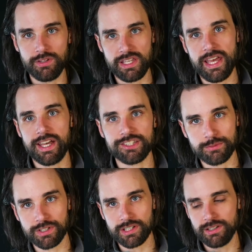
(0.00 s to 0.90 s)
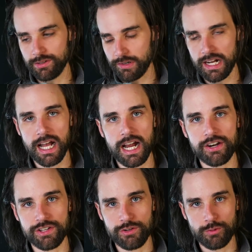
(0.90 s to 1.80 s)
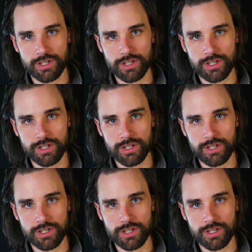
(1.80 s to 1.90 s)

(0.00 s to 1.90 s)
yes, we're going to, you know, we're going to hire you.